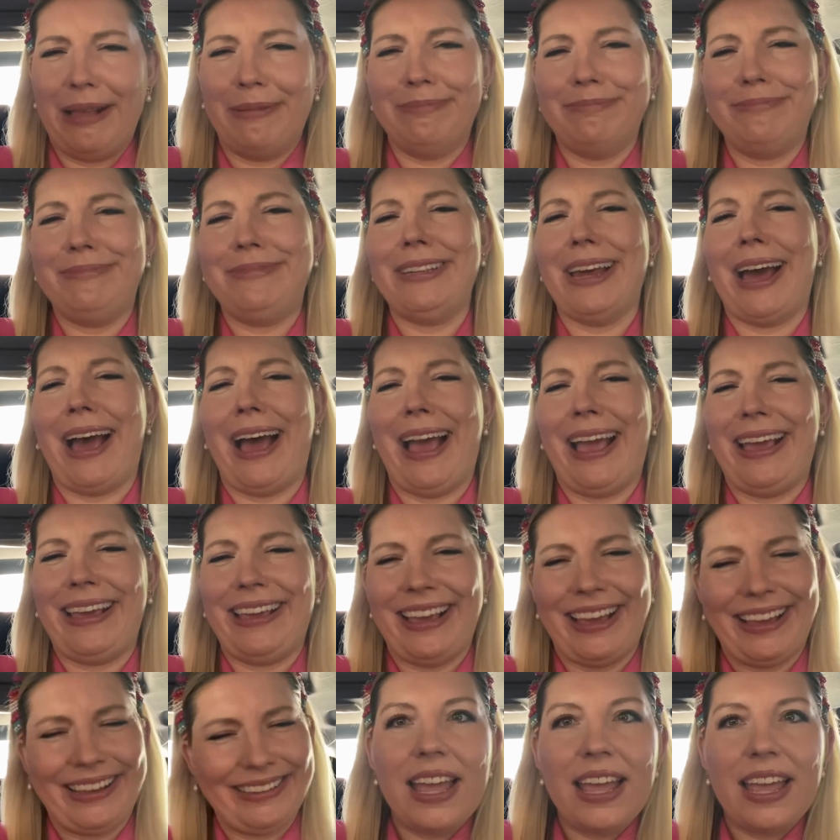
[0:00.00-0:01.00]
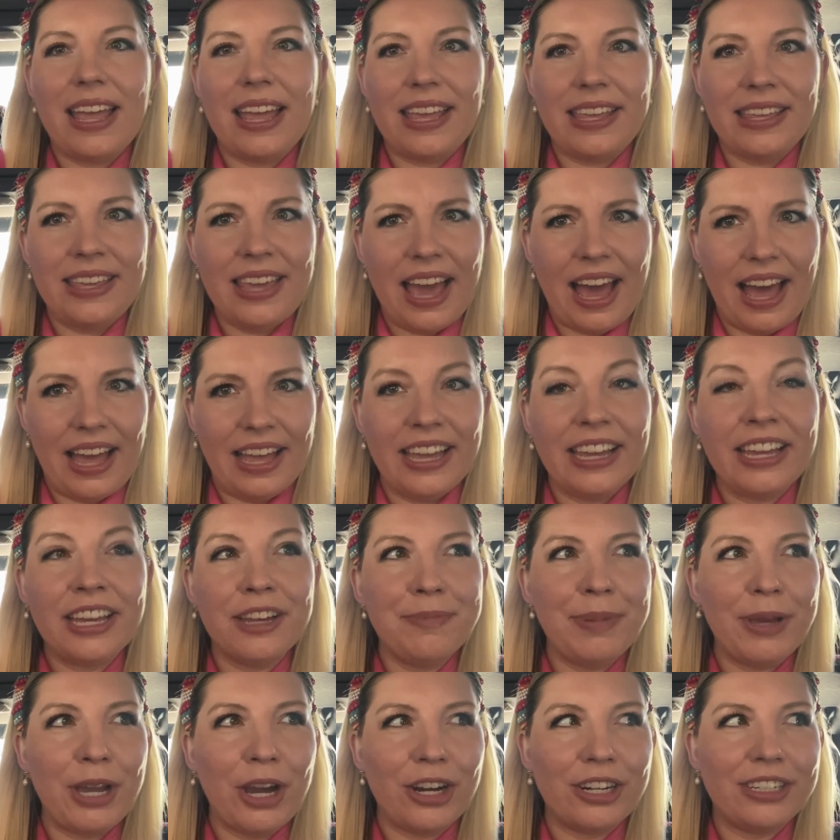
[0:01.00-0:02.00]
dying. Yeah, it
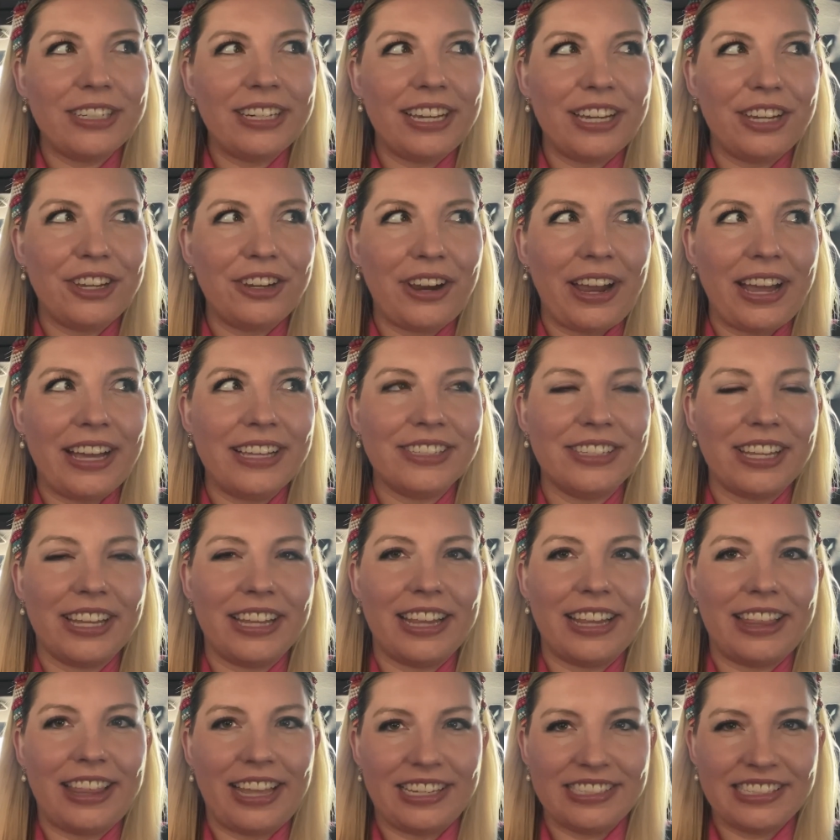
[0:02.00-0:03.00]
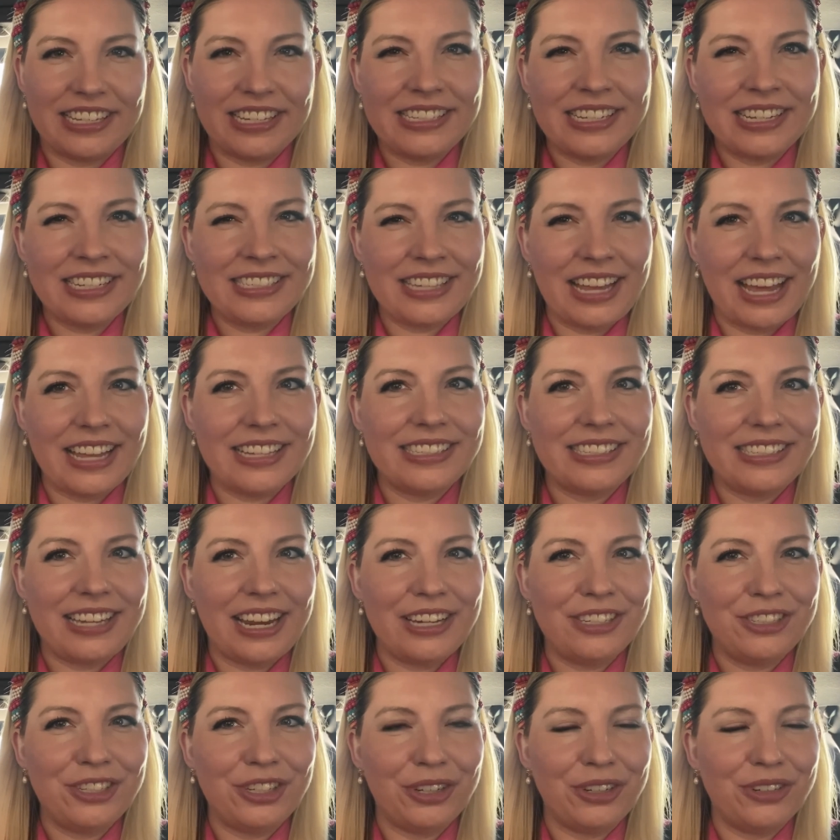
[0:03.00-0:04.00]
can be hard to get your hands on the things. As I said,
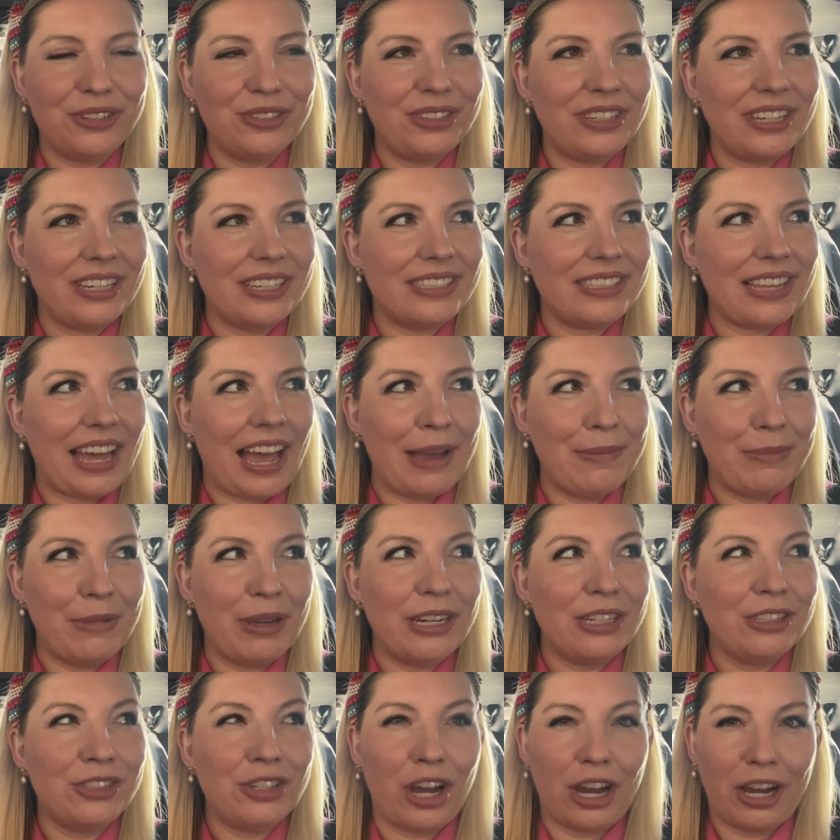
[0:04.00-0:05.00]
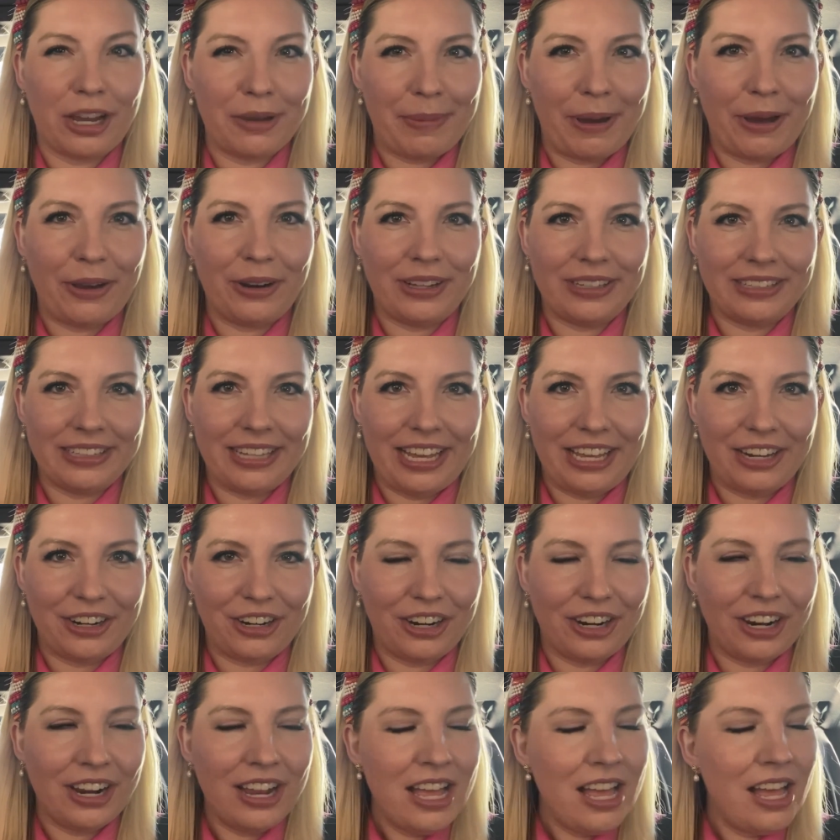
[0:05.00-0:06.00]
stay tuned because I'm going to talk about it
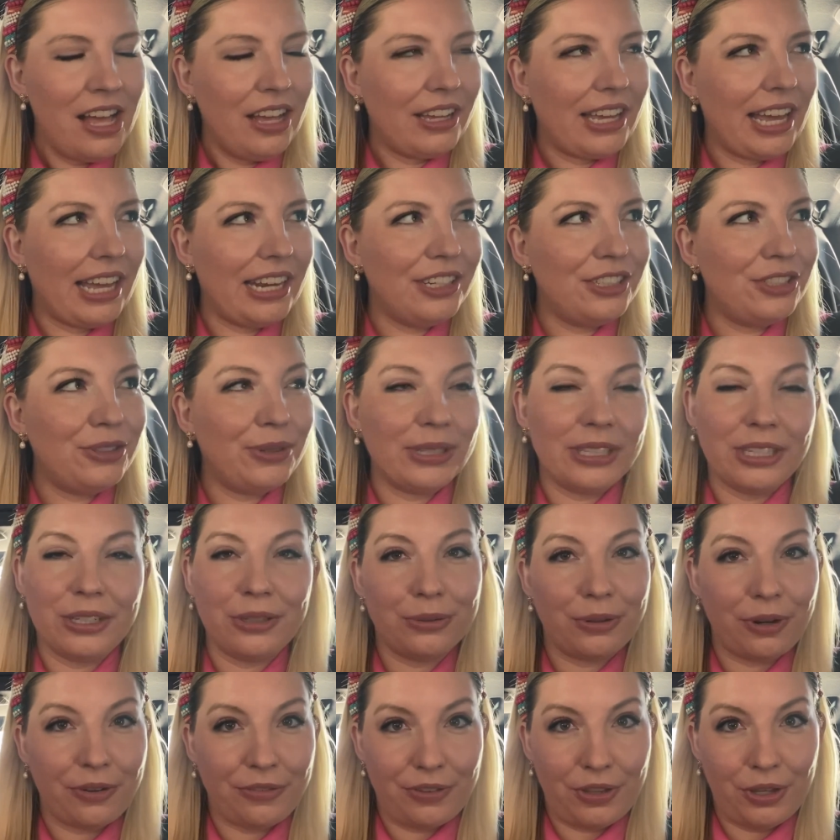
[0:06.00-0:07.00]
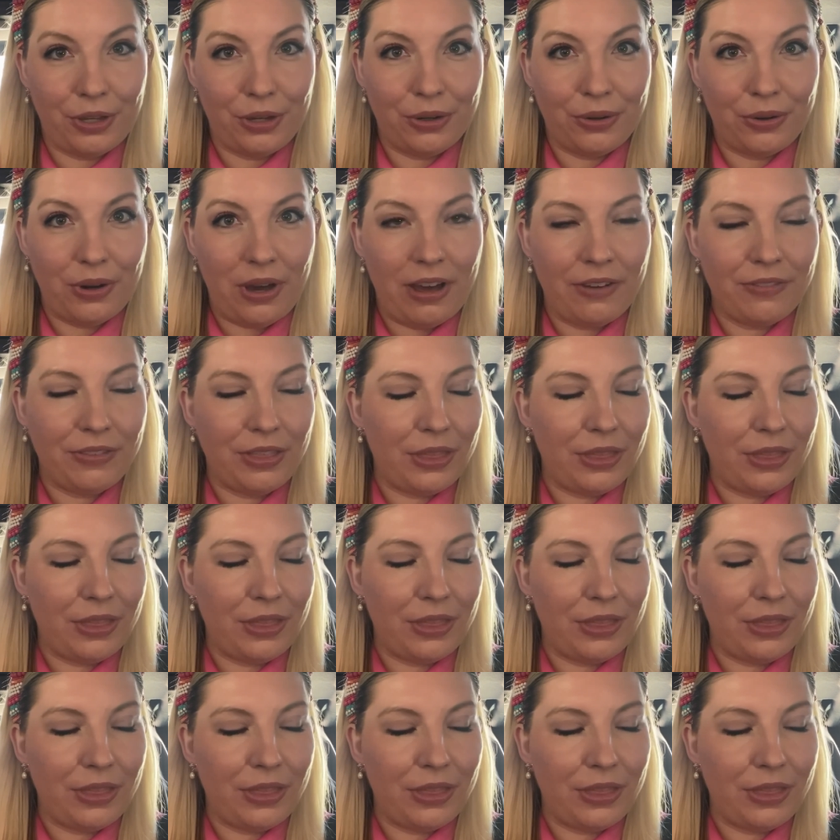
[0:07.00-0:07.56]
later. Kind of do a little review of the